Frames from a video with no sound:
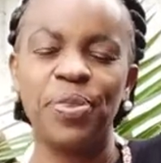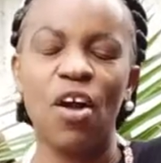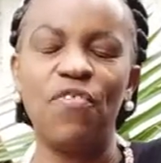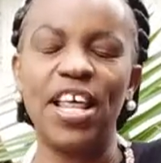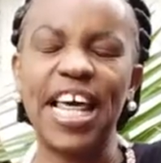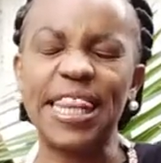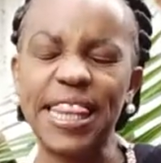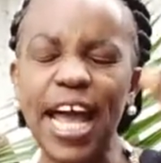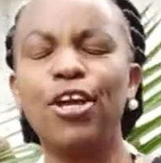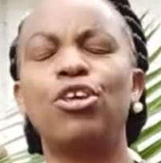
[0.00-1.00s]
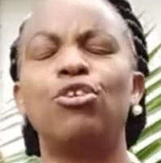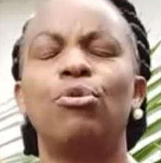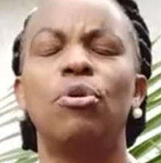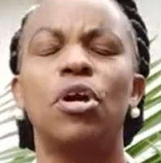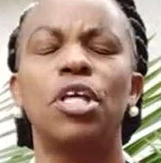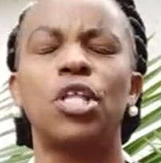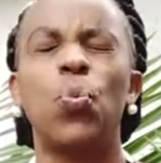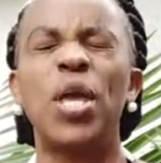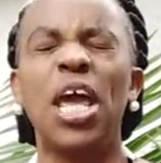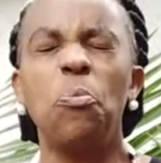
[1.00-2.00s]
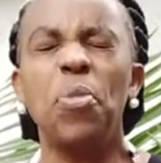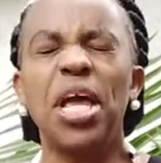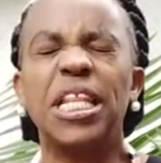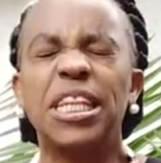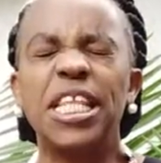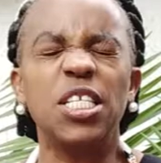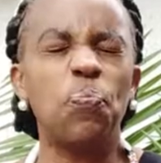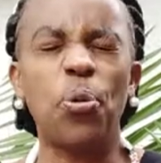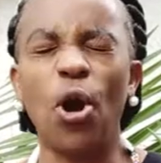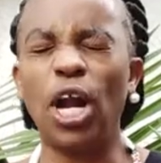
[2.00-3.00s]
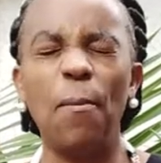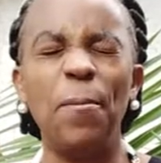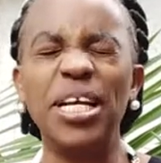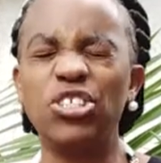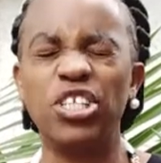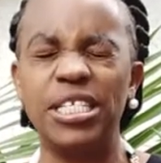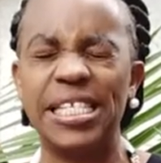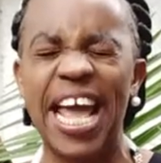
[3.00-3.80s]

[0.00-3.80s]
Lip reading: Father, thank you that we can make these proclamations